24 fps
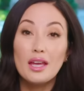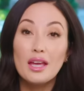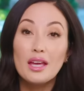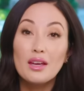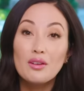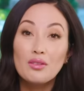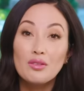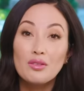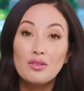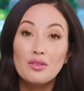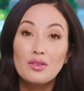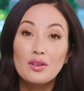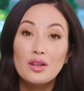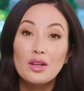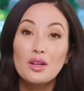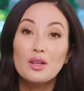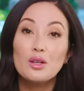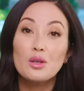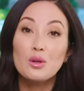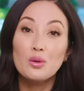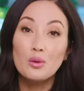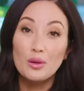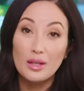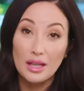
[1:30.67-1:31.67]
if
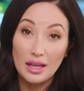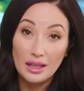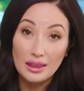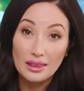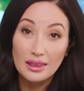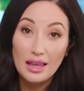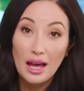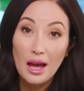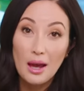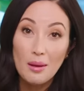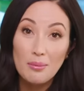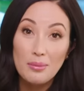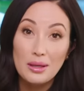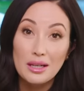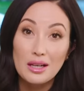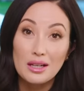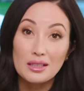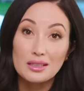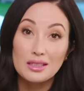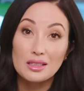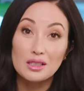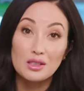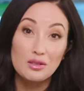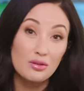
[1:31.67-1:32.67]
you get that
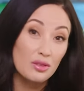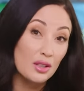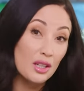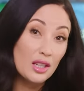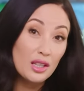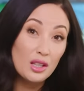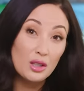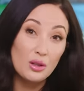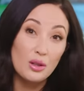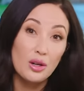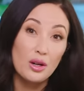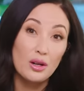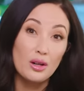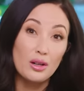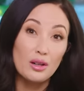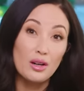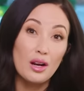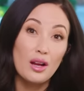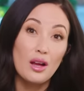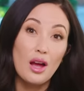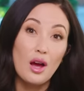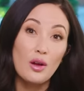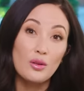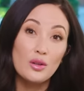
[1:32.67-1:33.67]
because it's free through
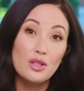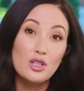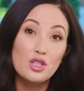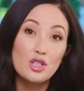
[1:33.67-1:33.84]
your health